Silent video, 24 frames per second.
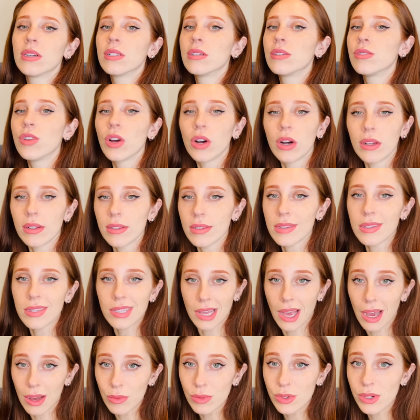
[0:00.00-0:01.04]
dance
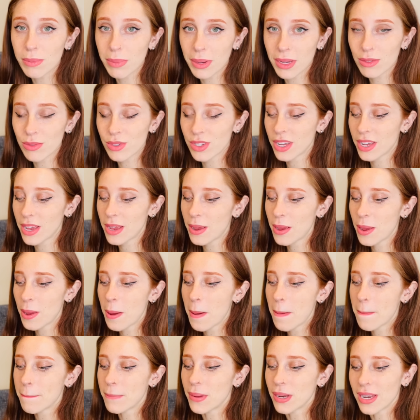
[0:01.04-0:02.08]
sound about it,
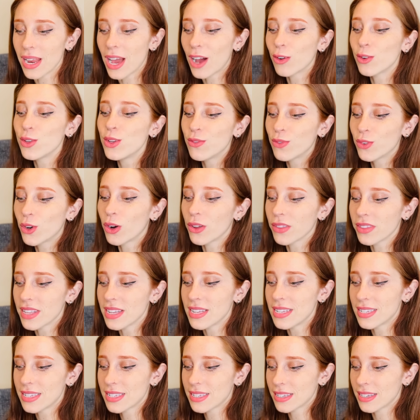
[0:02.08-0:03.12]
but now you've got
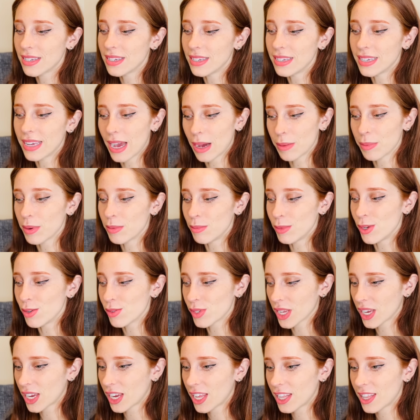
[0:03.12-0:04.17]
this gabba
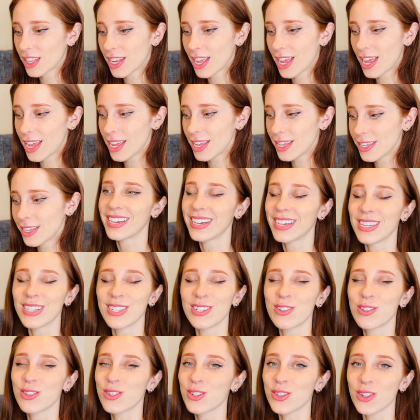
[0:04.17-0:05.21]
music in there.
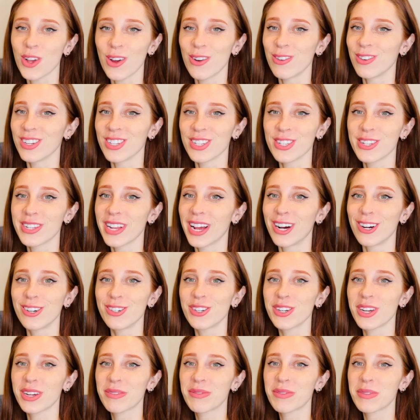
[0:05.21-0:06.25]
It's so
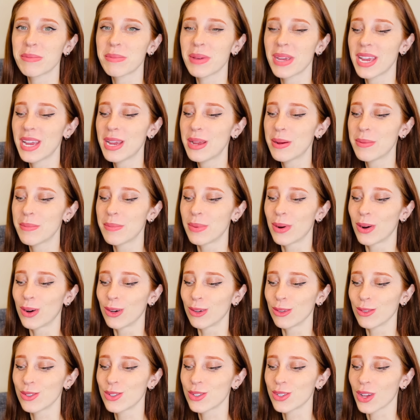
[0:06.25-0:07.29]
nostalgic for me, but
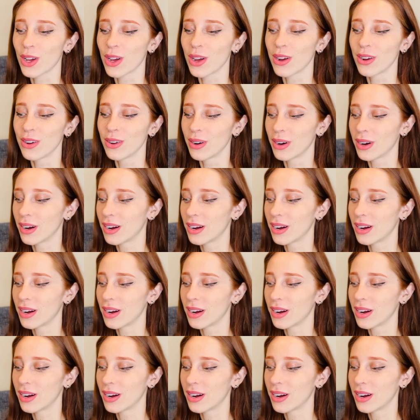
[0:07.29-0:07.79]
also